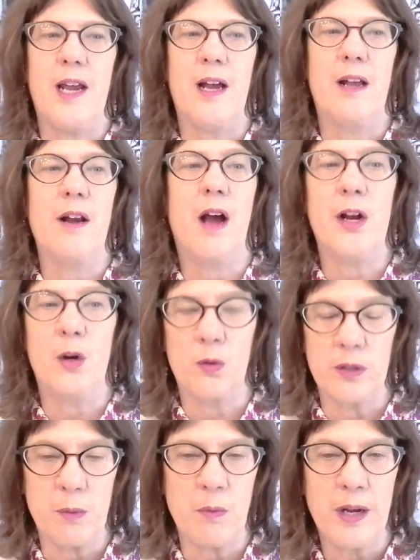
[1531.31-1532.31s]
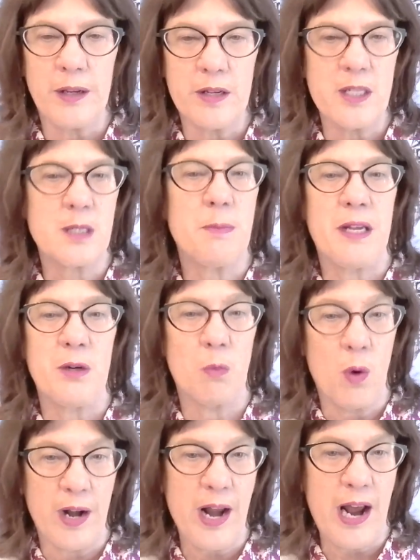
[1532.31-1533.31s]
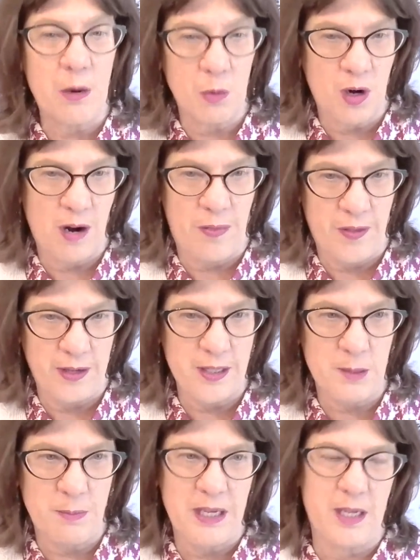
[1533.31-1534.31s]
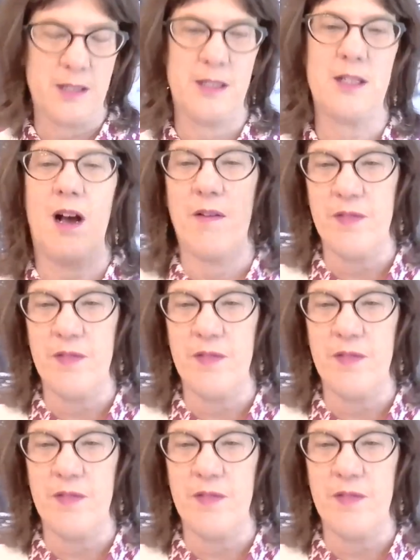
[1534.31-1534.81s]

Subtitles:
And I only want you to spend 1 hour on this because